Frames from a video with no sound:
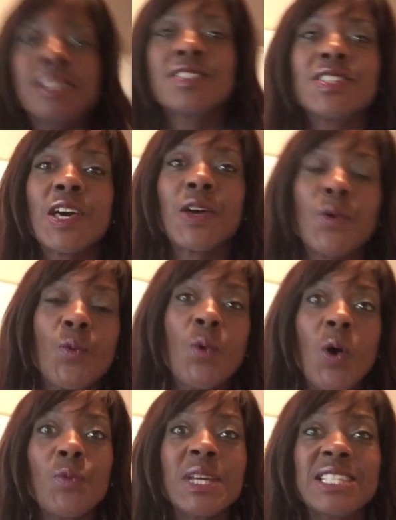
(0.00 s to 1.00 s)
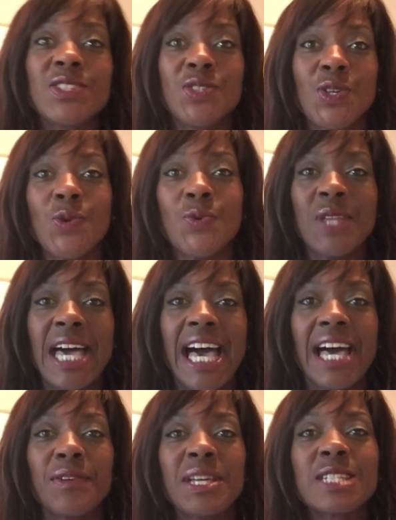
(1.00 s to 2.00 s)
So what we do
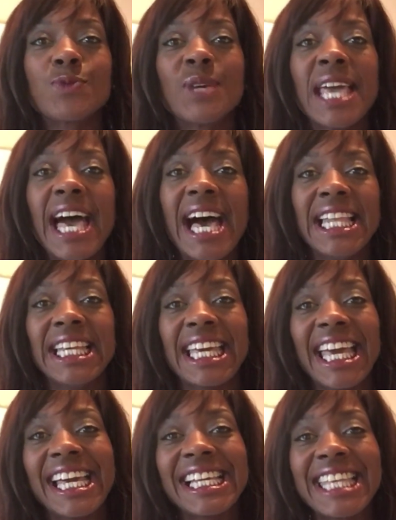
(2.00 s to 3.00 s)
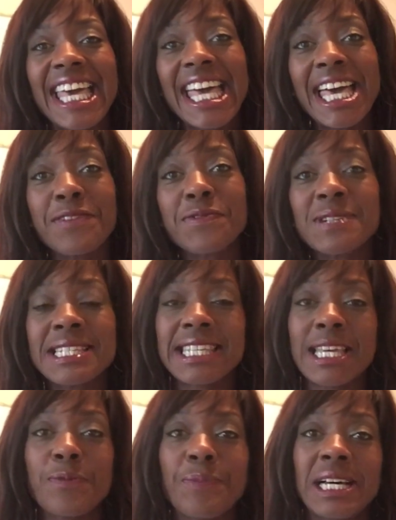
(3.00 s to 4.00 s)
now is we allocate, every
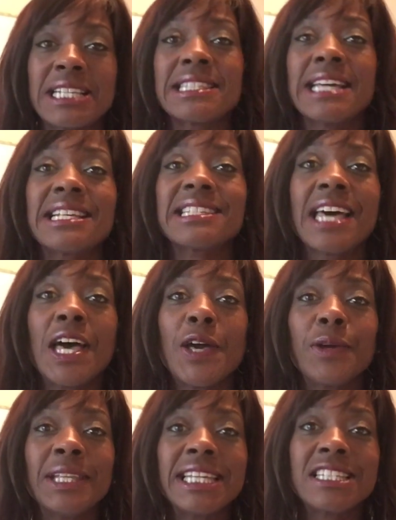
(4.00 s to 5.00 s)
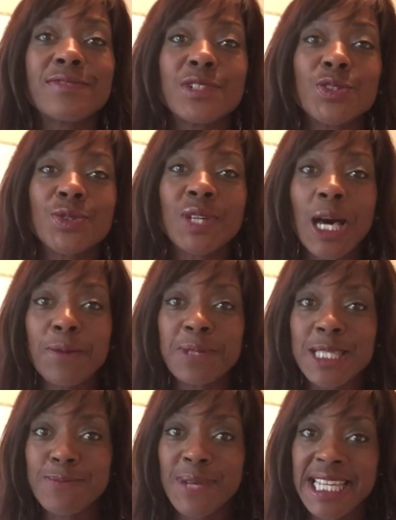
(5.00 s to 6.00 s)
single person has their own individual
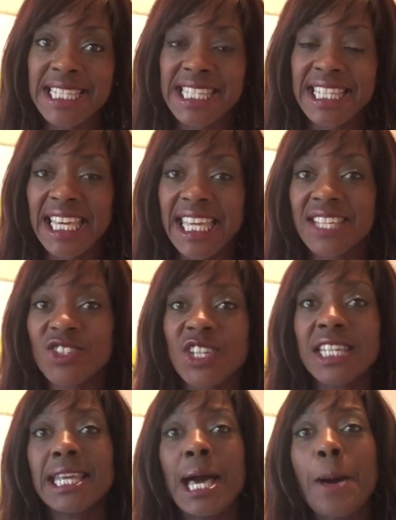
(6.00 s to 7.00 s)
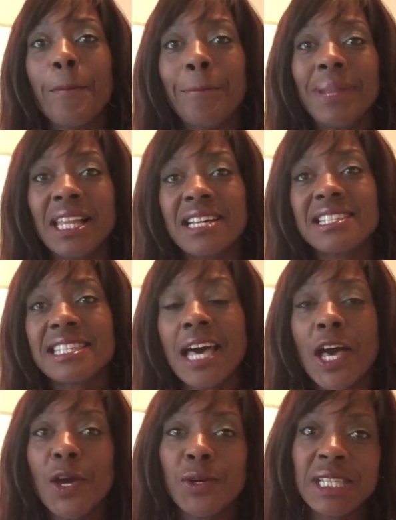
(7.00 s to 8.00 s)
cupboard space in the kitchen, plus
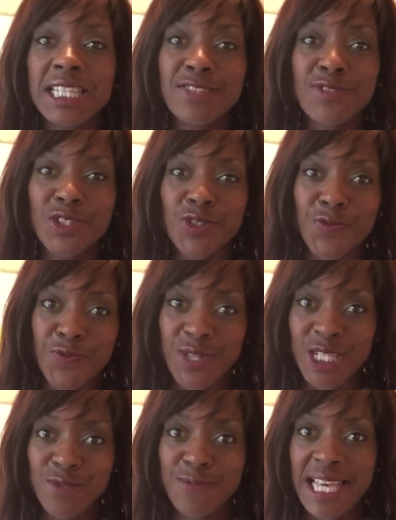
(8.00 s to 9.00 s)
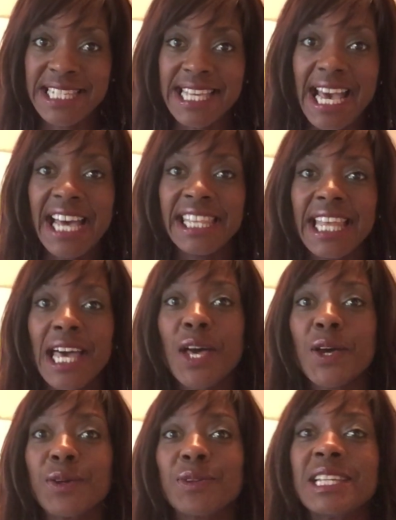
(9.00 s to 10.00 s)
their own individual fridge space and their
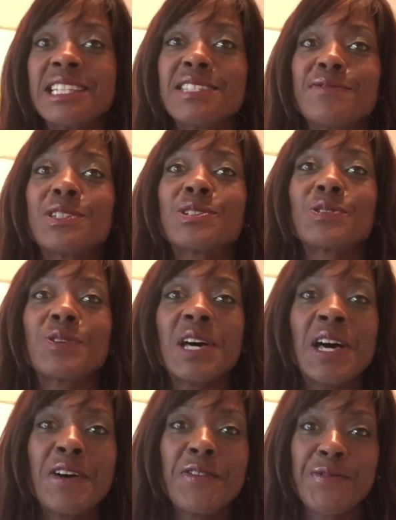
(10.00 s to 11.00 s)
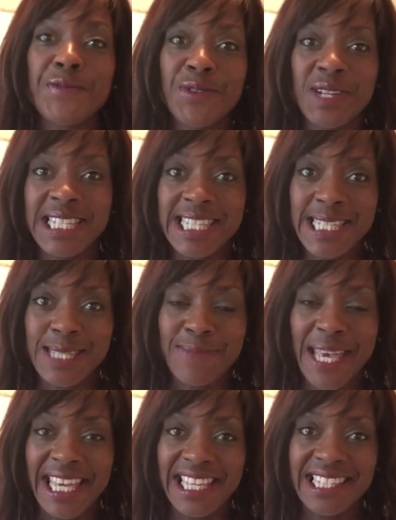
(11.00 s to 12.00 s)
own individual freezer
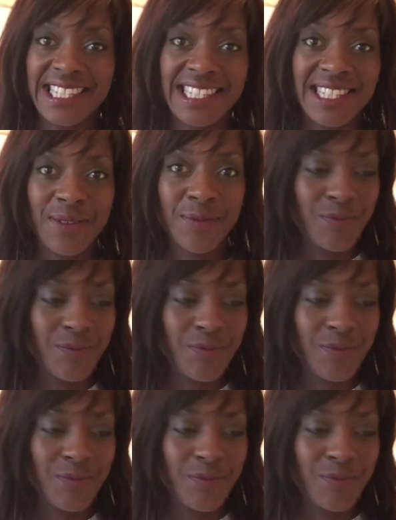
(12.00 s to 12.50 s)
space.